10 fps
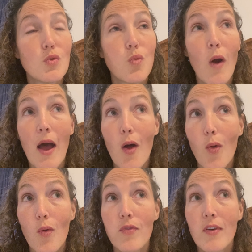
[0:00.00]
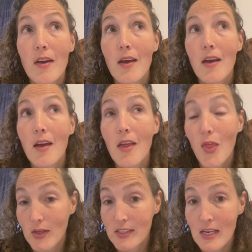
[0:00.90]
12
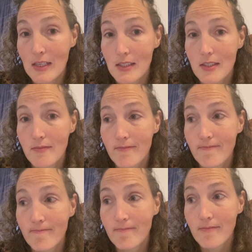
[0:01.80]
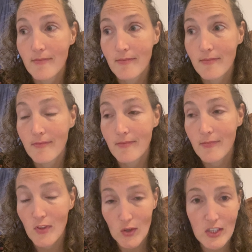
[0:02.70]
13ths.
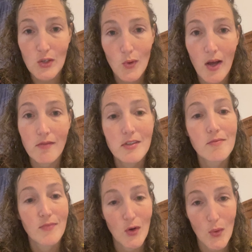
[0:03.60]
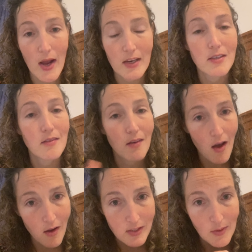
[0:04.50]
13/12. Correct.
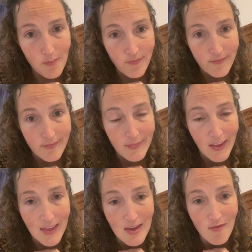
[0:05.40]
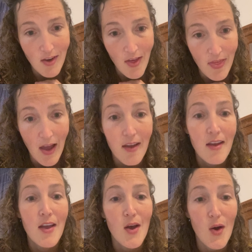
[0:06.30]
Awesome. I think you've got that.
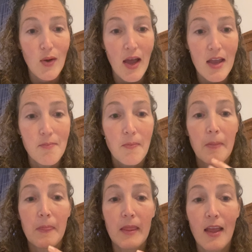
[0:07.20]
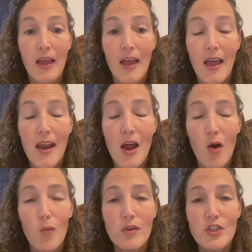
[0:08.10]
Okay. Now
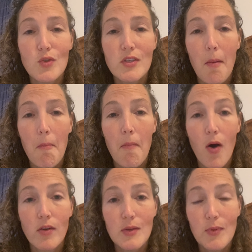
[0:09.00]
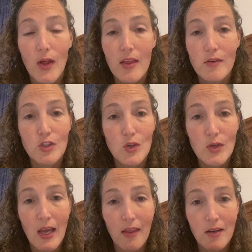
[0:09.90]
I want you to multiply those two
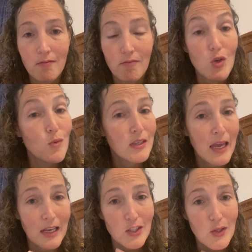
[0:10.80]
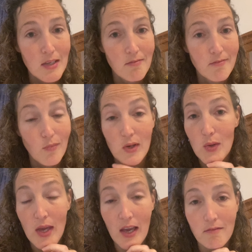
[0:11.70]
together. Use canceling when
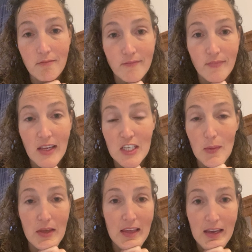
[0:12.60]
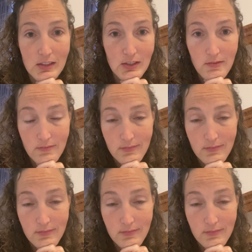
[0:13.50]
you can, and tell me the answer.